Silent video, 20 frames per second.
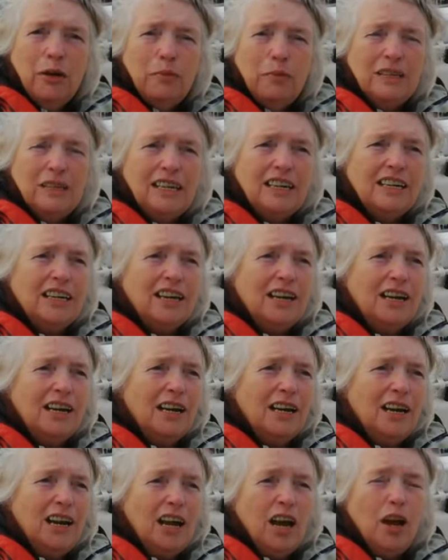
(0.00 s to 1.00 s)
We did
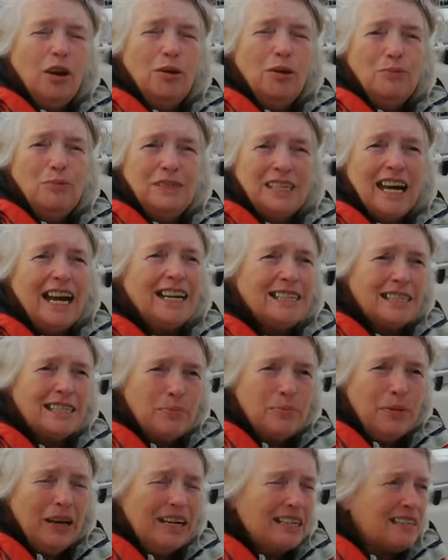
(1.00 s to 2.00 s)
a ohm
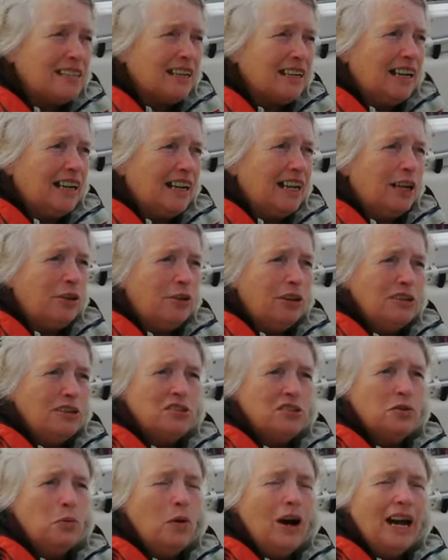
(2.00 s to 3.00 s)
test basically
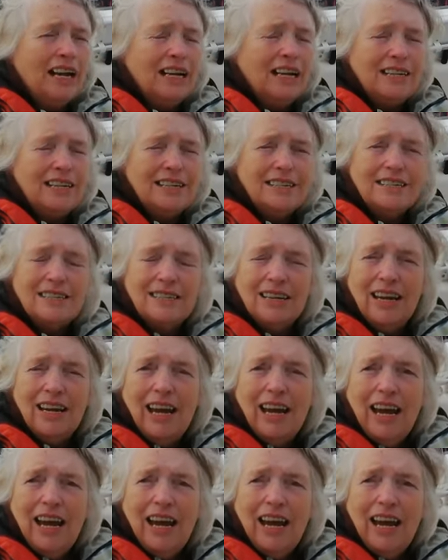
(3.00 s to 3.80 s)
across the wires